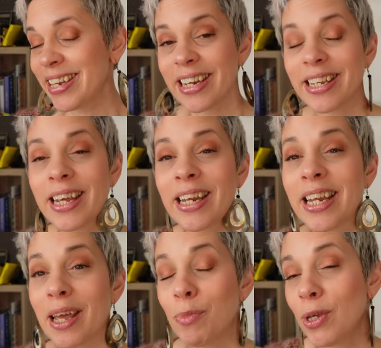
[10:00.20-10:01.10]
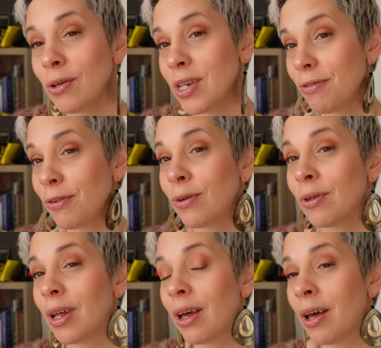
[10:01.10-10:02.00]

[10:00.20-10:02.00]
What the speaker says: knitted a beautiful